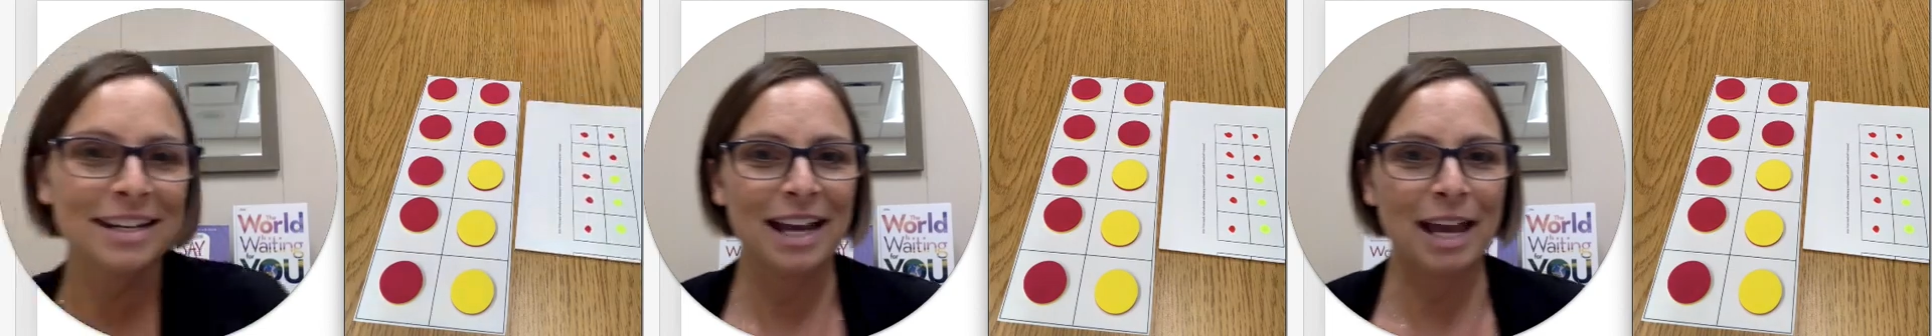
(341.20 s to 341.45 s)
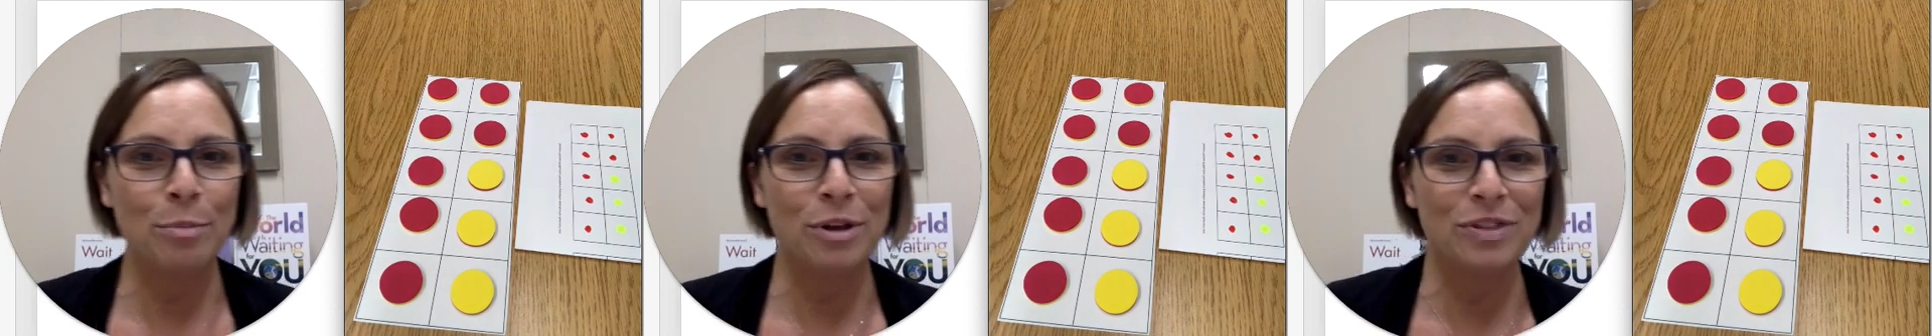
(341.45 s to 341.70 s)
I
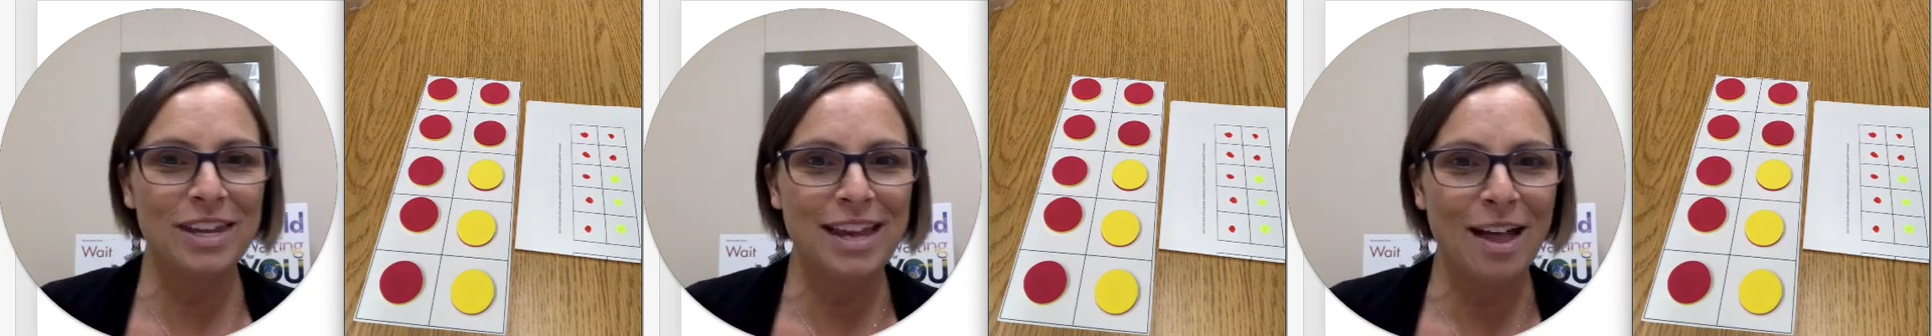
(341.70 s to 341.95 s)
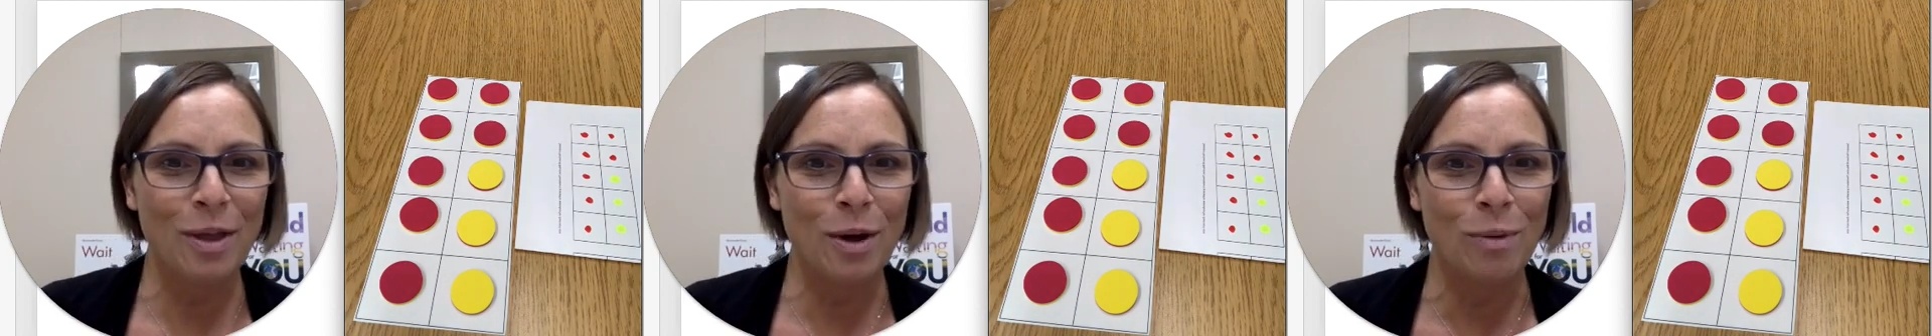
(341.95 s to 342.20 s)
put the
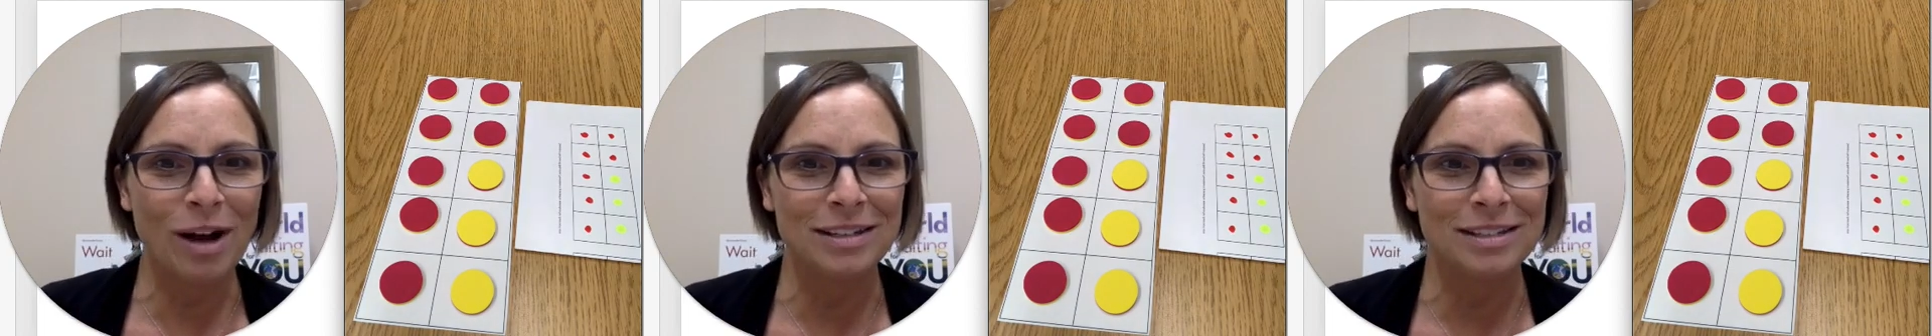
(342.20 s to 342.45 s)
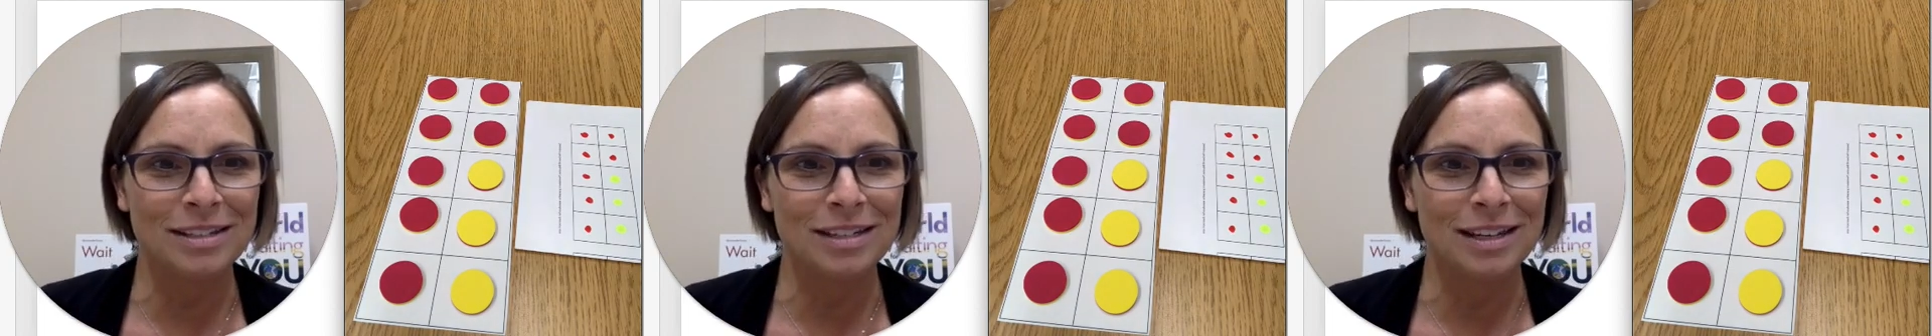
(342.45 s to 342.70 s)
yellow
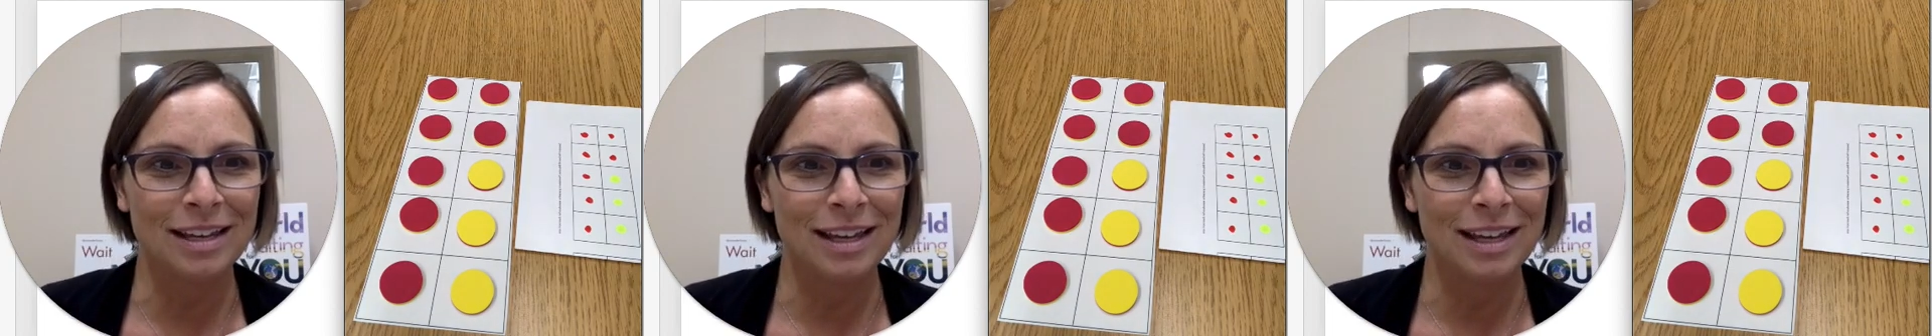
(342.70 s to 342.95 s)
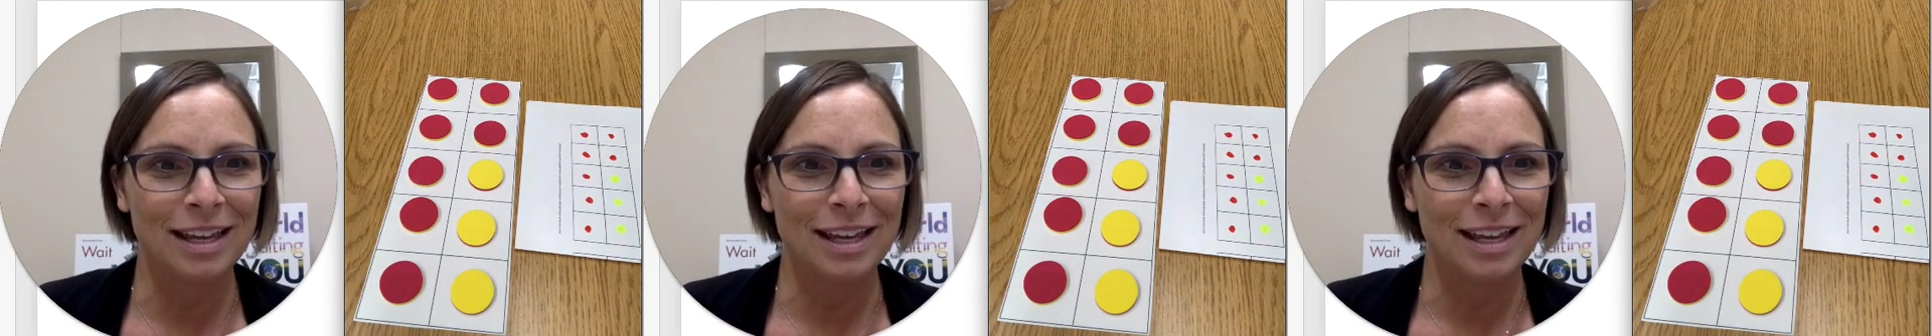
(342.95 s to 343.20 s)
ones.
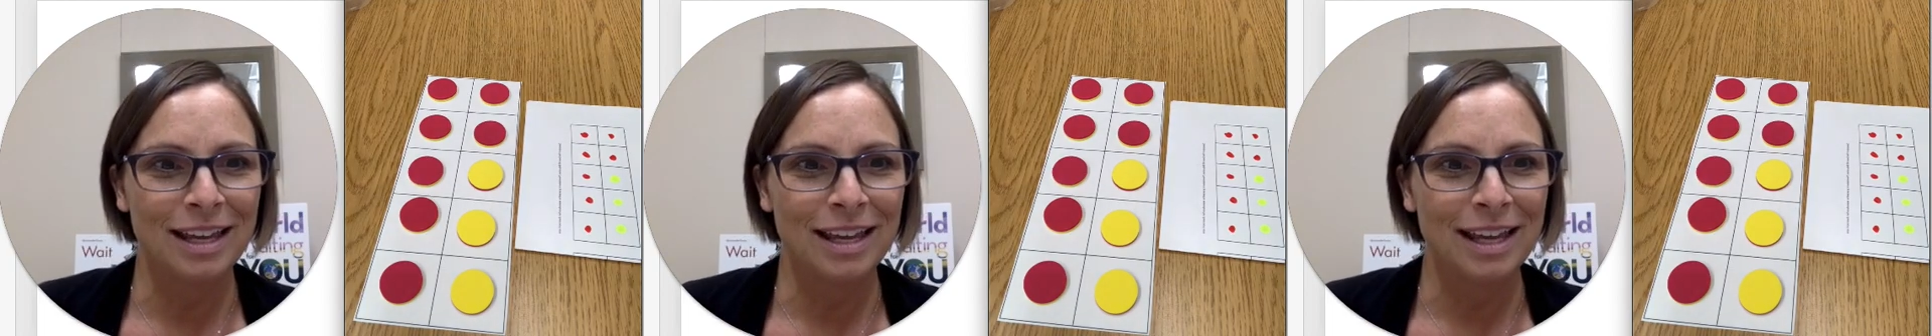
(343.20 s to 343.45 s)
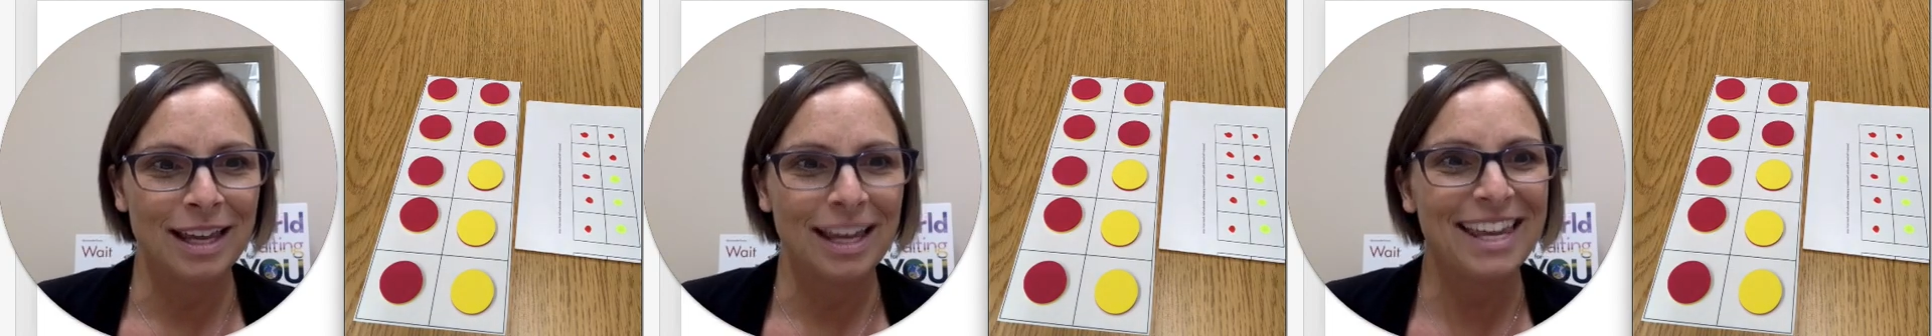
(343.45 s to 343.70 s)

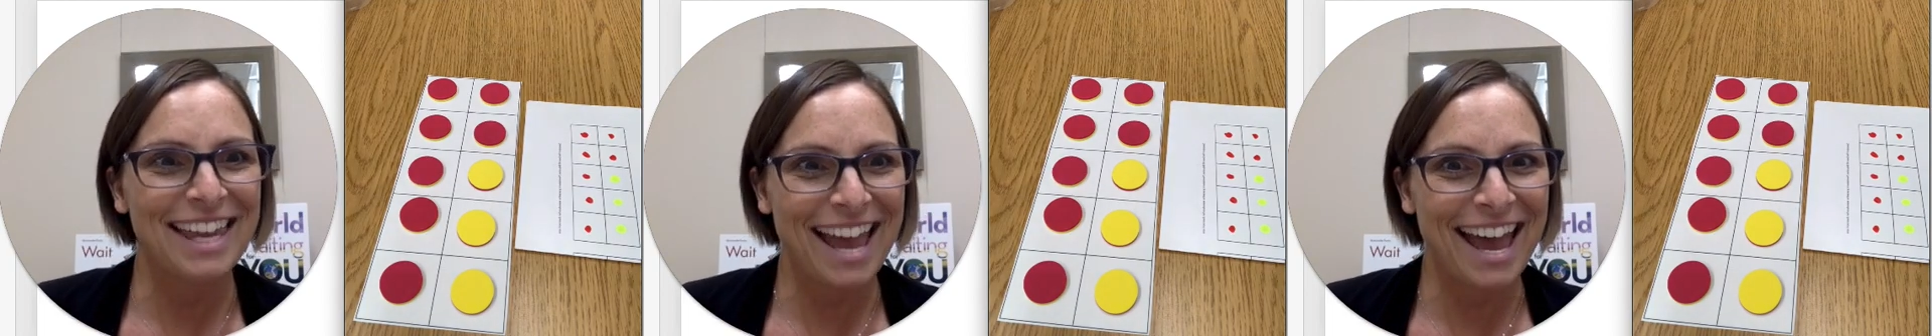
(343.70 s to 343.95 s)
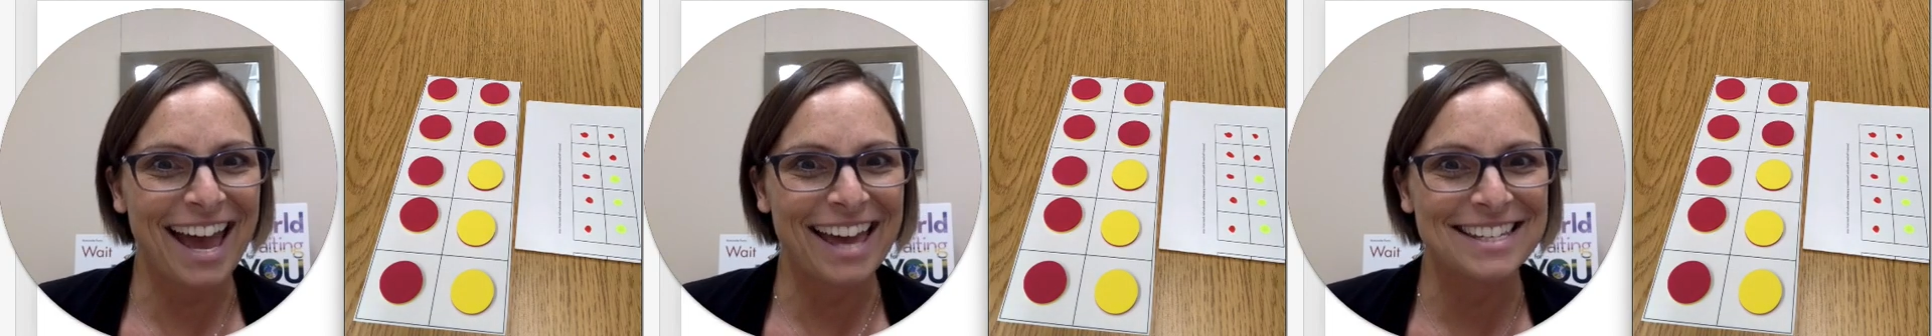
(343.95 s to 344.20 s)

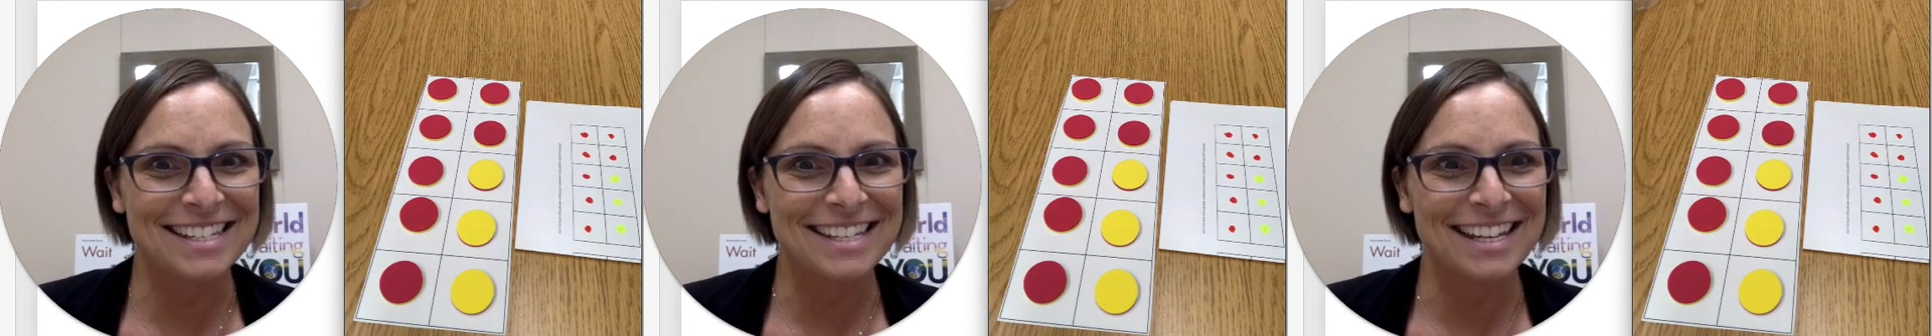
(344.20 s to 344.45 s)
Yes.